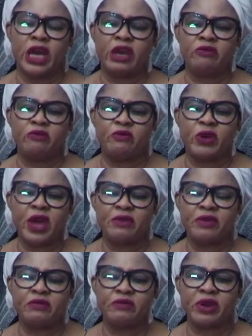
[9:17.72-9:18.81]
a
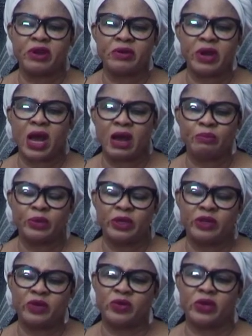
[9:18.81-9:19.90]
very, very happy
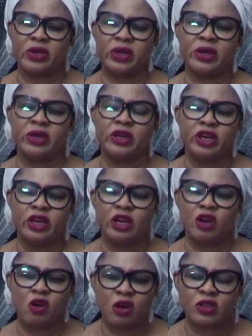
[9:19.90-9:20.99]
new year.
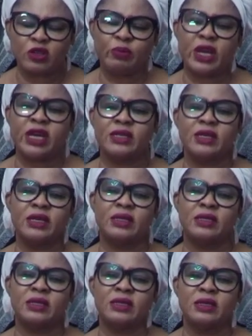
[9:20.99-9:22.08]
God's
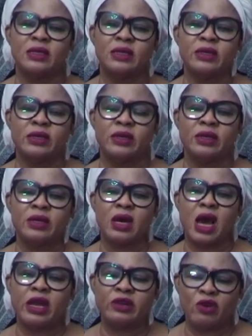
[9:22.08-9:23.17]
blessings
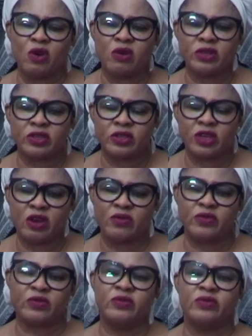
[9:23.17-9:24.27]
and God's
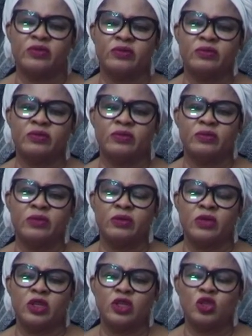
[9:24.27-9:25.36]
love
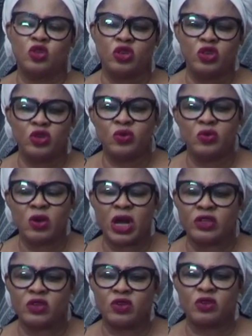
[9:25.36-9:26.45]
to you
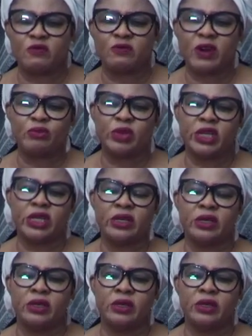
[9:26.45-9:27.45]
and to your family.